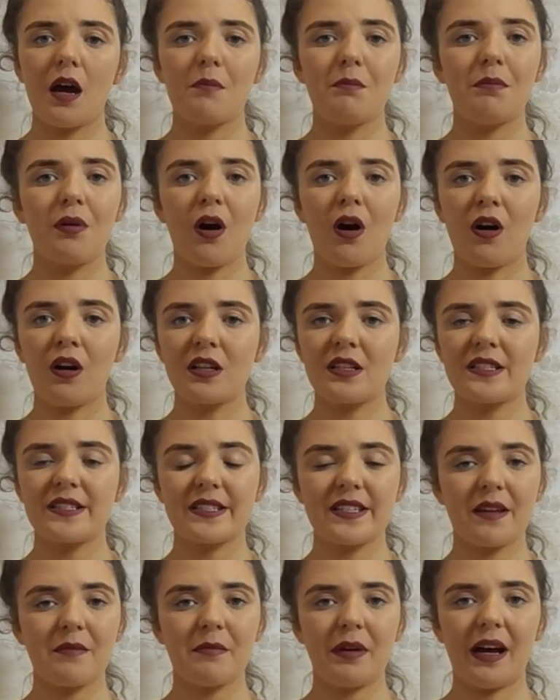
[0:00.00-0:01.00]
pots
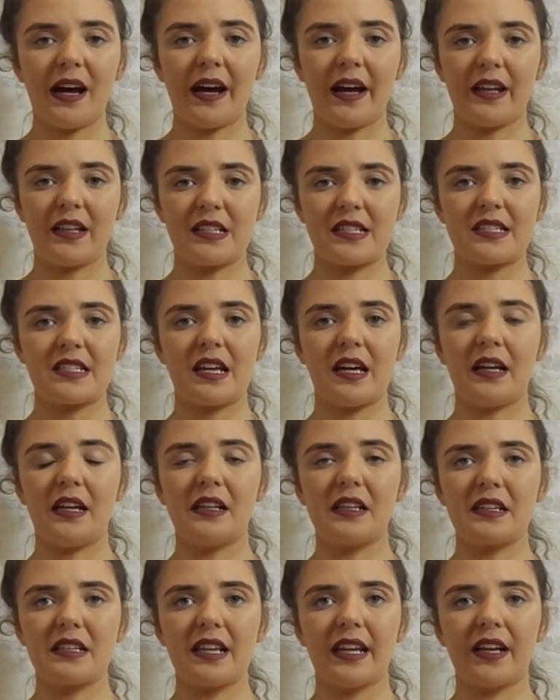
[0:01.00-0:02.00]
and pans
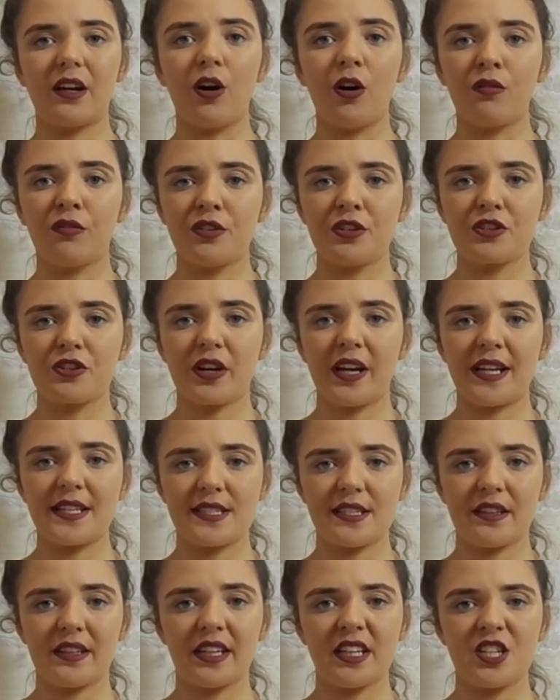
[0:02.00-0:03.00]
and like oven trays
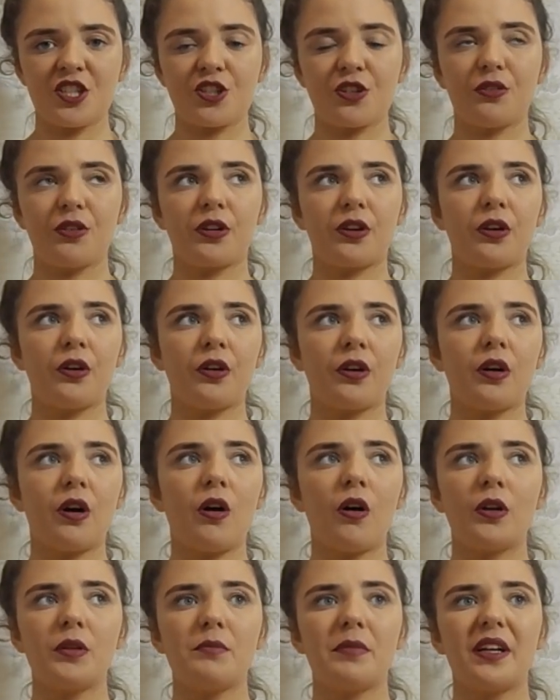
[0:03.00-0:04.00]
and things you're going to cook
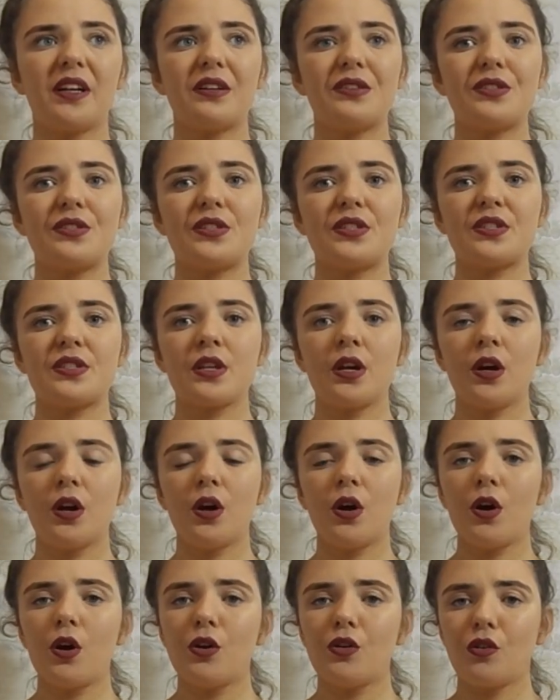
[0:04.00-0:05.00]
on, because
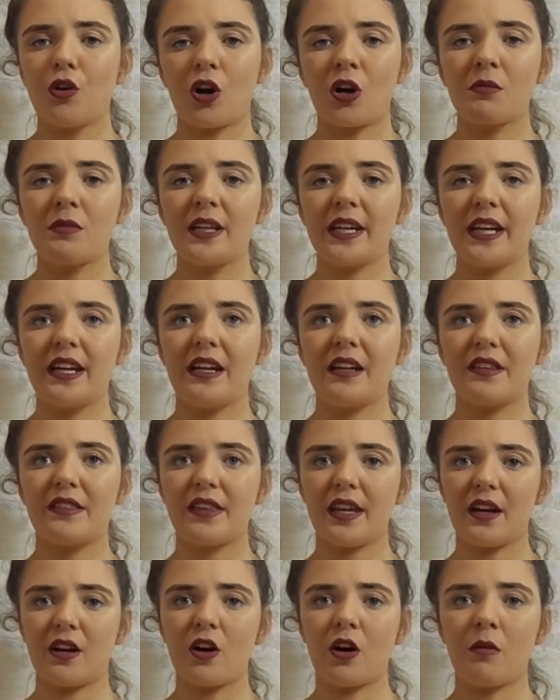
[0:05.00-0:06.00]
normally
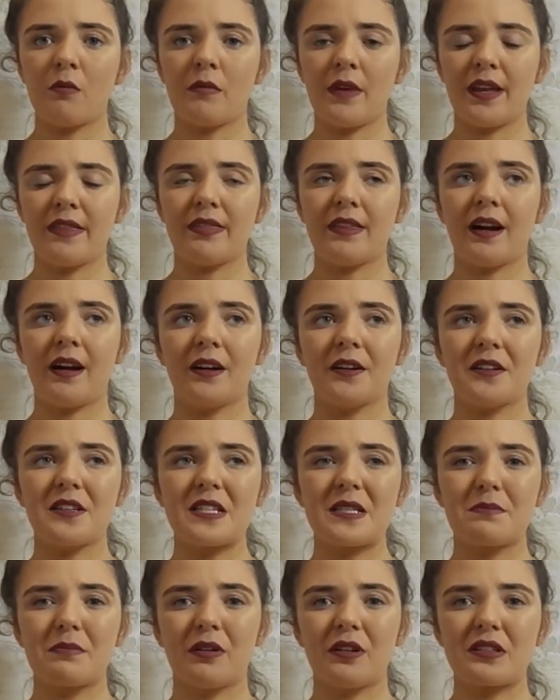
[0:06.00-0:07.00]
they come in the
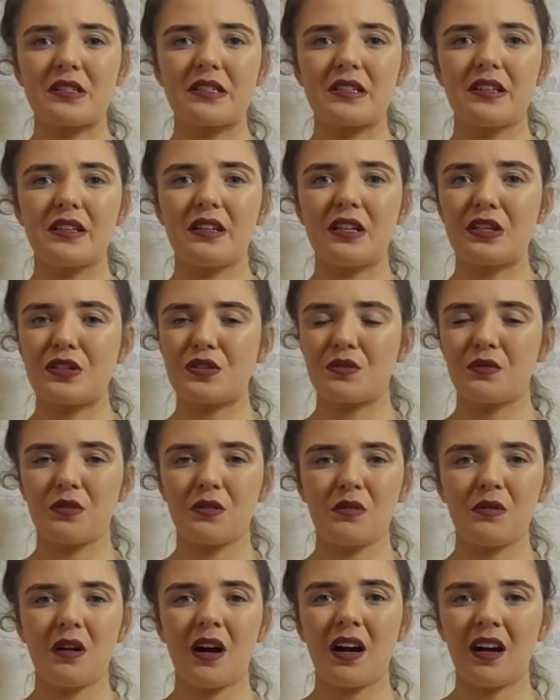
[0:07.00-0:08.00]
house but you don't
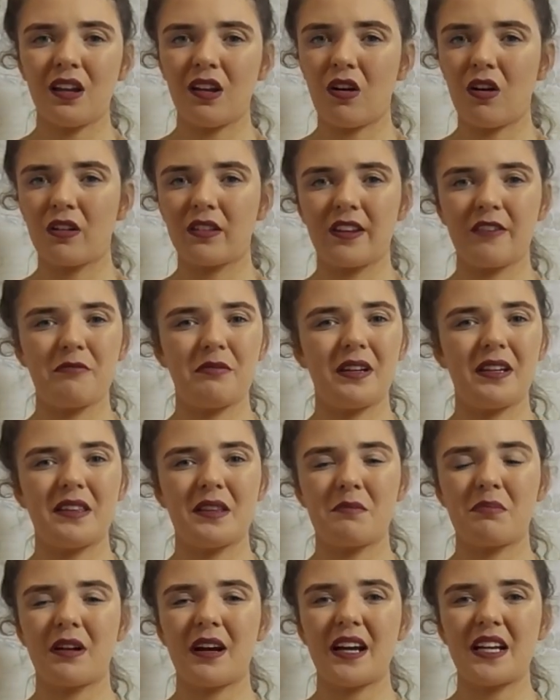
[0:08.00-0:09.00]
know how long they've been in the
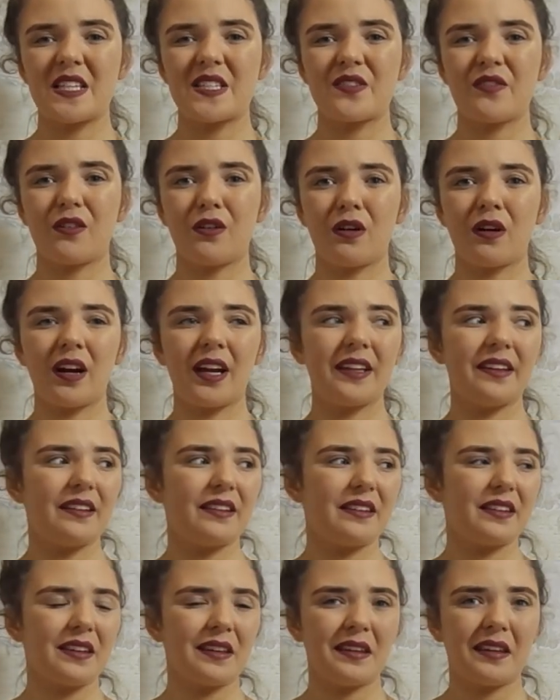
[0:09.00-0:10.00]
press for, and
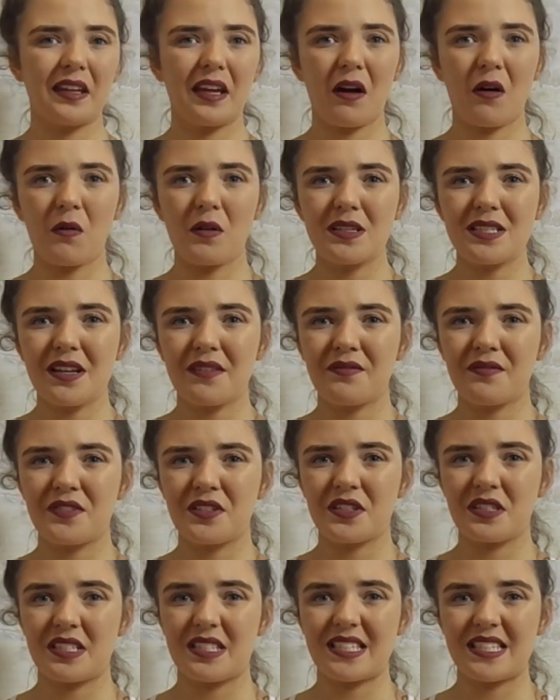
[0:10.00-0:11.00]
they always have
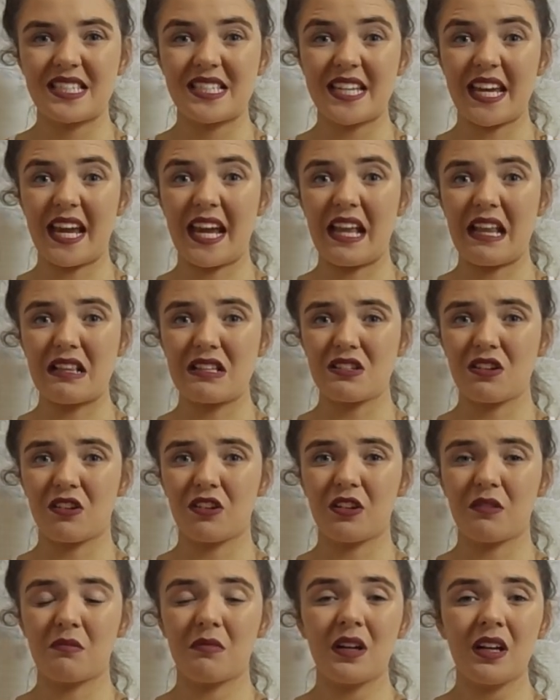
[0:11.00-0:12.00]
stains on
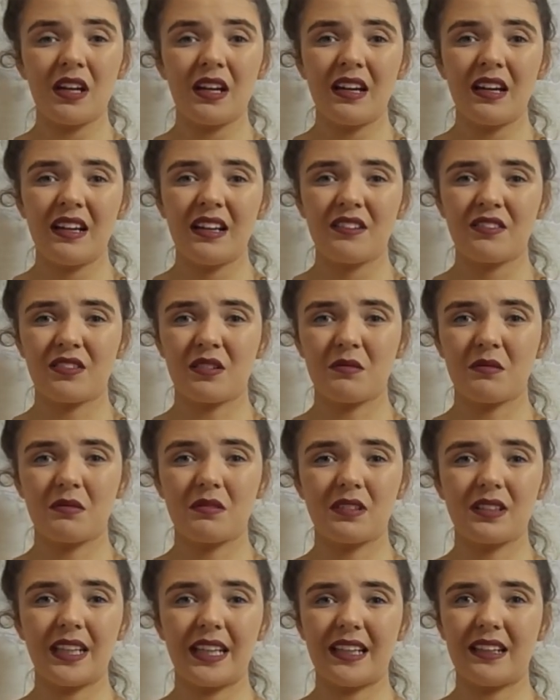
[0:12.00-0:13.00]
them from
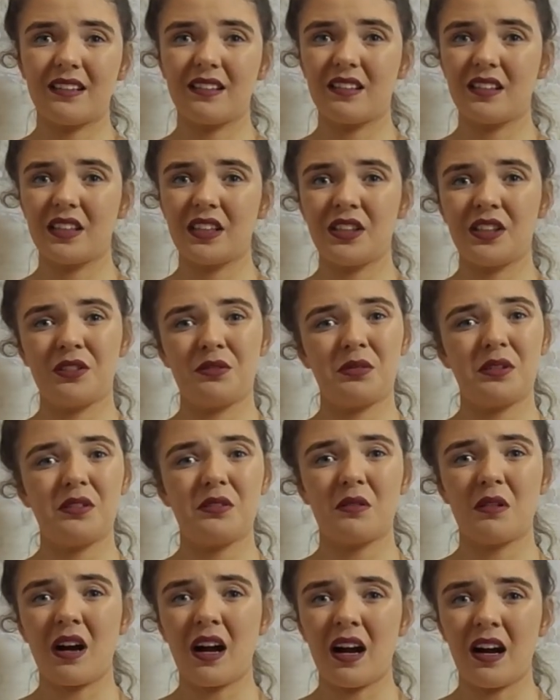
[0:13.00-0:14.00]
like you don't
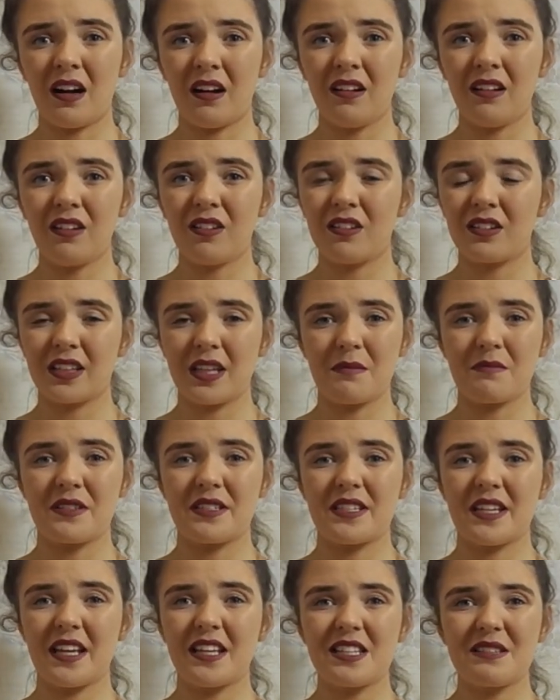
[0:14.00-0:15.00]
know how long them
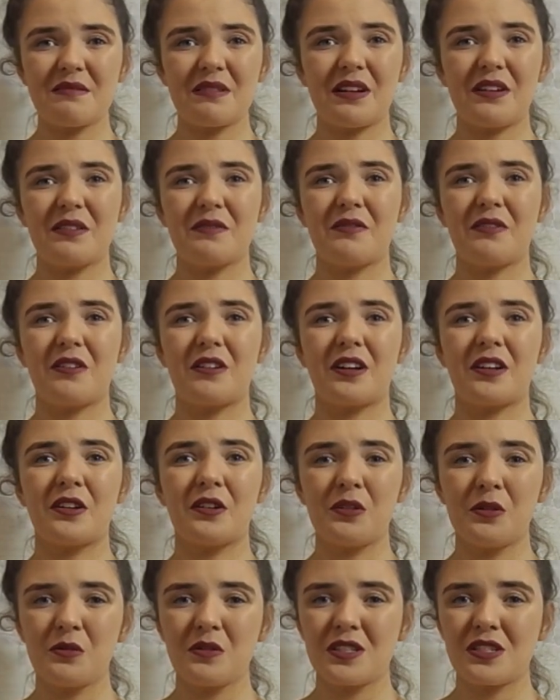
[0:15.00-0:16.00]
stains have been on them for and
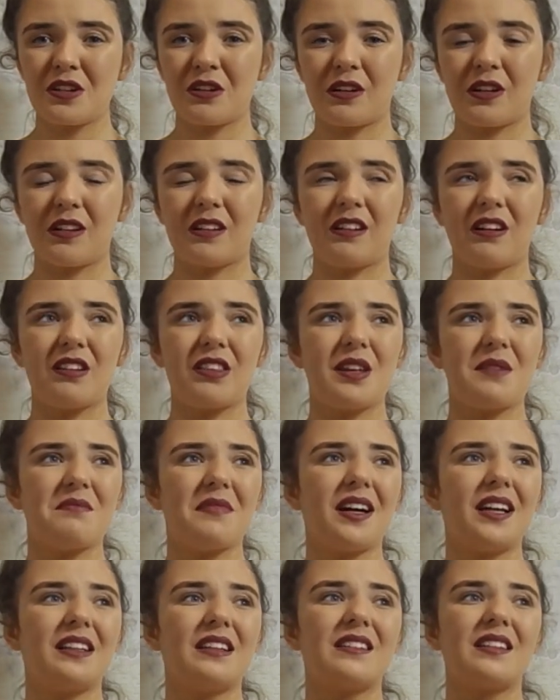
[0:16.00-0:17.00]
who was cooking on them
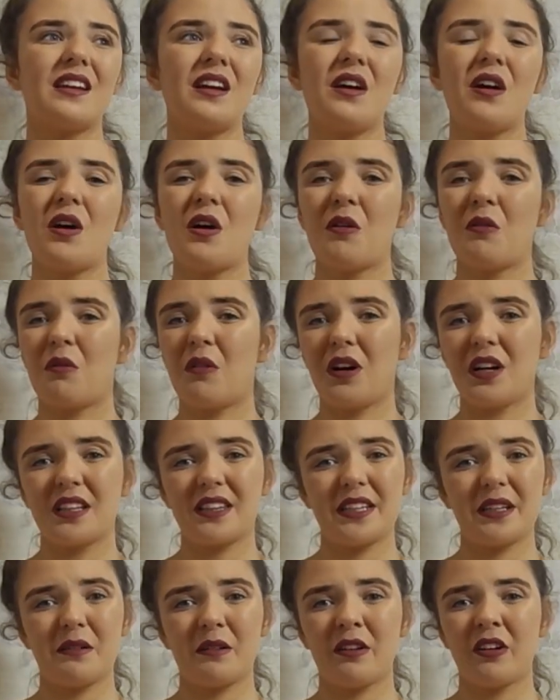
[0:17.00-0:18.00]
and what
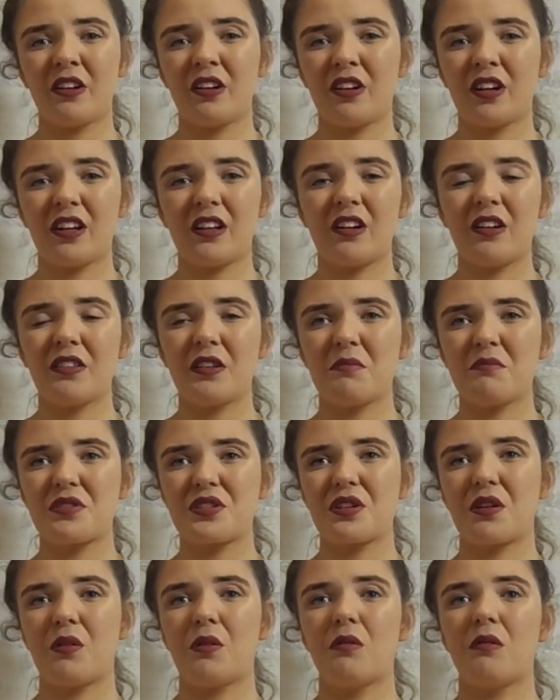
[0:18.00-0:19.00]
they were cooking on them.
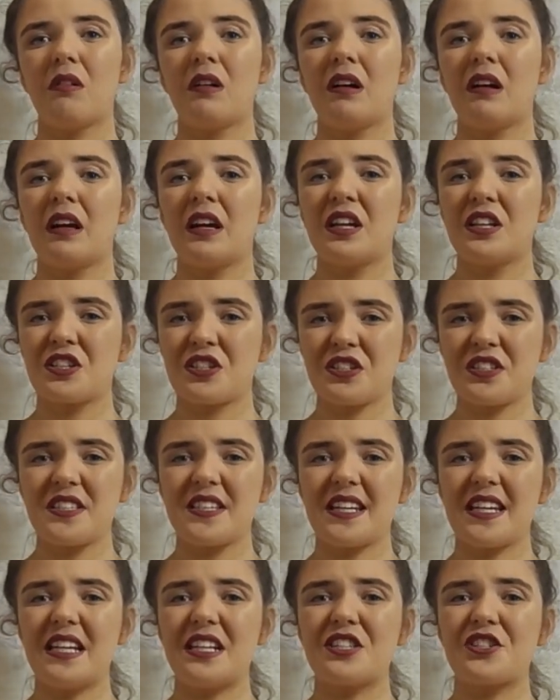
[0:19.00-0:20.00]
So just to
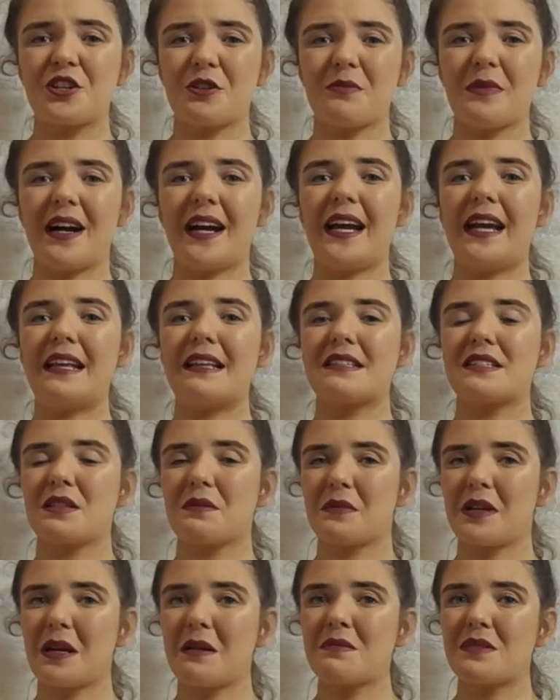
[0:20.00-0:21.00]
ease your mind,
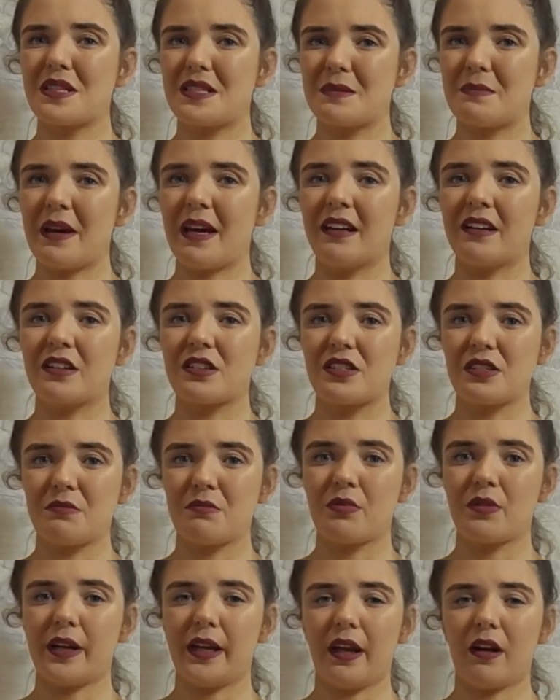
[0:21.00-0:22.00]
sometimes it's better to
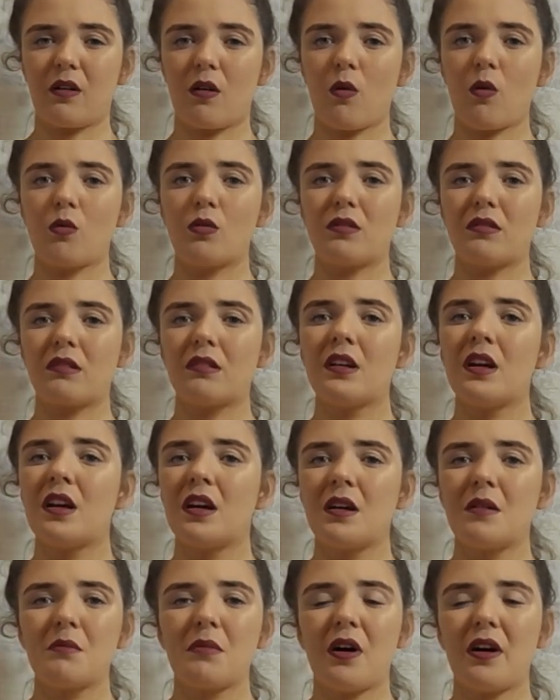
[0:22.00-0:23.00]
bring your own
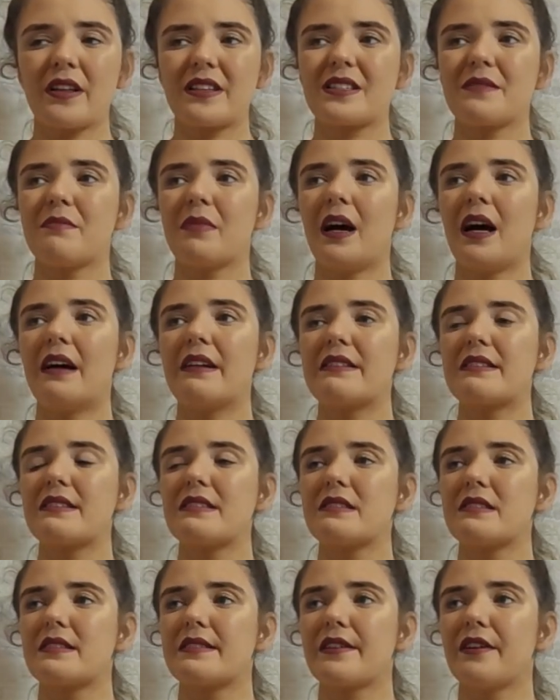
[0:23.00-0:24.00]
pots and pans
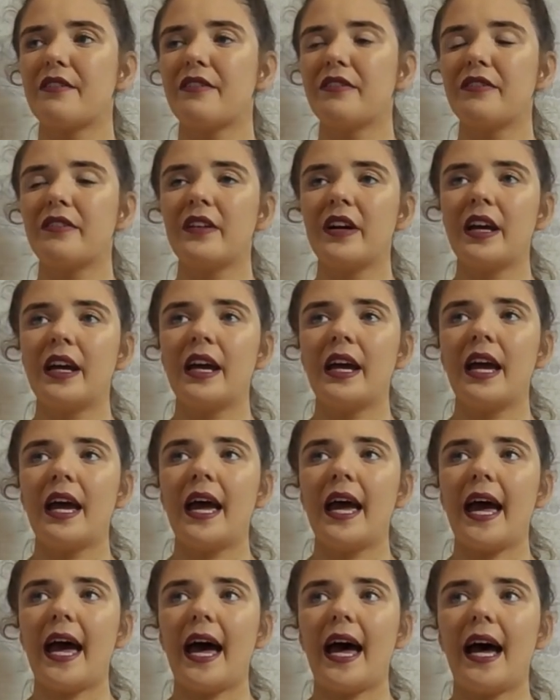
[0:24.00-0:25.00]
and stuff.
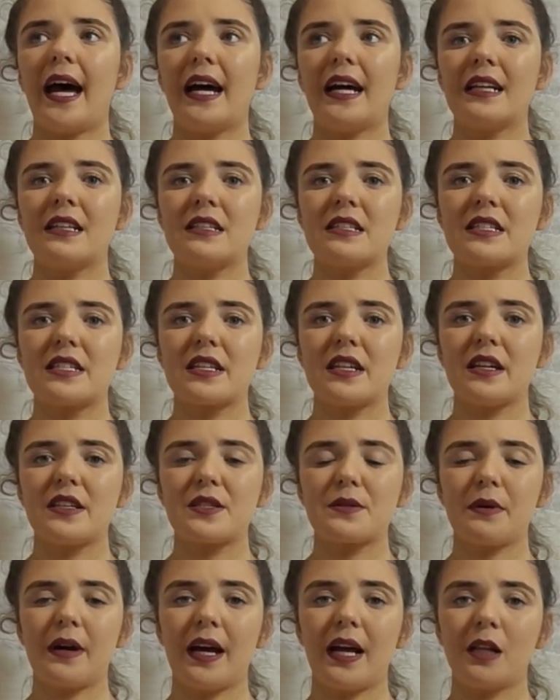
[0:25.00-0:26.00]
And as
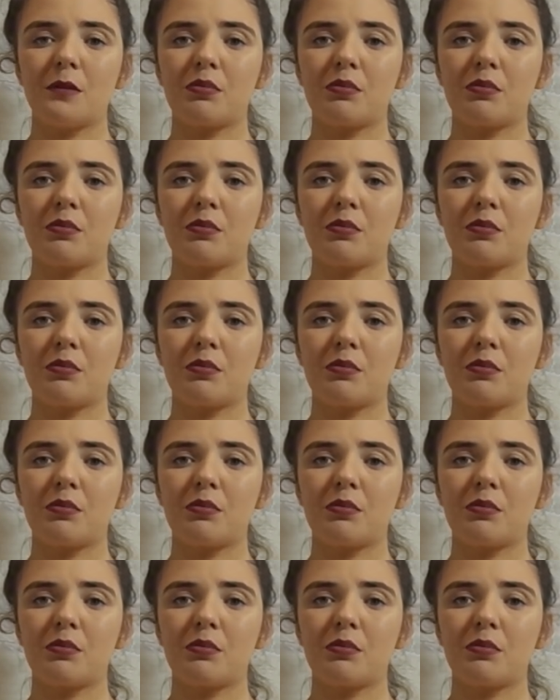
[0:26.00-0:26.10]
well,